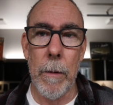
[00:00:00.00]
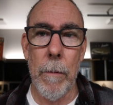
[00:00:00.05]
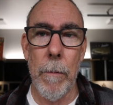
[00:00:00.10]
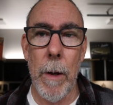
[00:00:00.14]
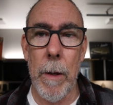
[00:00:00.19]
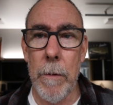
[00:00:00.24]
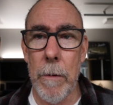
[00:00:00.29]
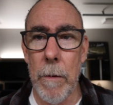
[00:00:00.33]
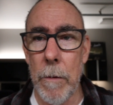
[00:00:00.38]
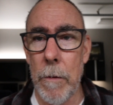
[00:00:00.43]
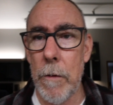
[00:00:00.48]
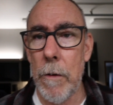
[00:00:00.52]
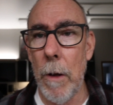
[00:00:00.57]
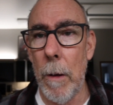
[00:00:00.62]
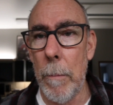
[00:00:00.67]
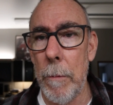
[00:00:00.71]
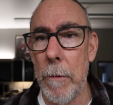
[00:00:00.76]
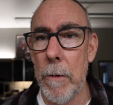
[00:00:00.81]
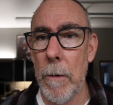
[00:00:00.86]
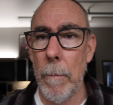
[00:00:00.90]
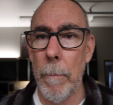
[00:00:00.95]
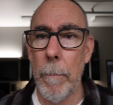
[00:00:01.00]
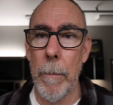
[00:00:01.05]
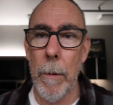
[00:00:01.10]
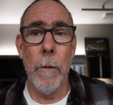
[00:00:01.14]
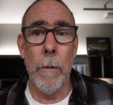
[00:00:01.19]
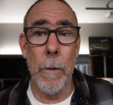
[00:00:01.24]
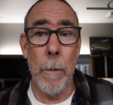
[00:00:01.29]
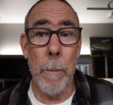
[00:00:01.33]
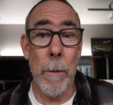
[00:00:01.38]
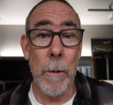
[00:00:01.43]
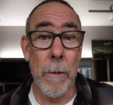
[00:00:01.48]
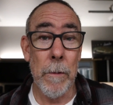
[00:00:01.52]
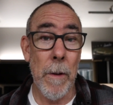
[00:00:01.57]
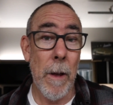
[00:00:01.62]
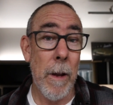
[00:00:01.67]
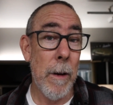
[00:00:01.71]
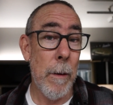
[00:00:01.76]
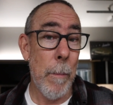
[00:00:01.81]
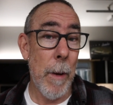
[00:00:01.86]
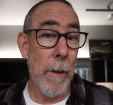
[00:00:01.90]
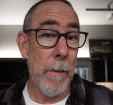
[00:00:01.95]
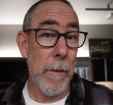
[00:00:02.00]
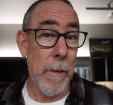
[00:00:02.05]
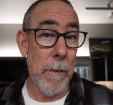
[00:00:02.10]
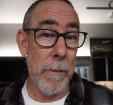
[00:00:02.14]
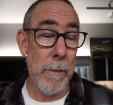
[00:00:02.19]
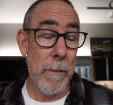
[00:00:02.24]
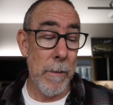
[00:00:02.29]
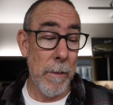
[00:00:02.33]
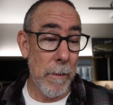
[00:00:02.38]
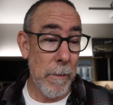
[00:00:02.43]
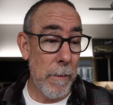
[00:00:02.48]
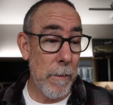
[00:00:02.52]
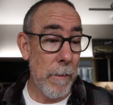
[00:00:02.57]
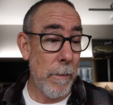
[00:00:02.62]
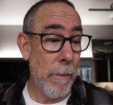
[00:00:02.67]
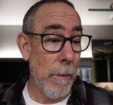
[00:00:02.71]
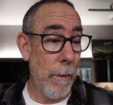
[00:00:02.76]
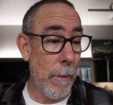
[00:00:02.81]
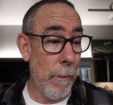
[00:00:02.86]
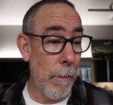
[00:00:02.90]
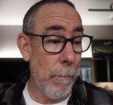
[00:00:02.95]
devices chips. Super excited about this. This is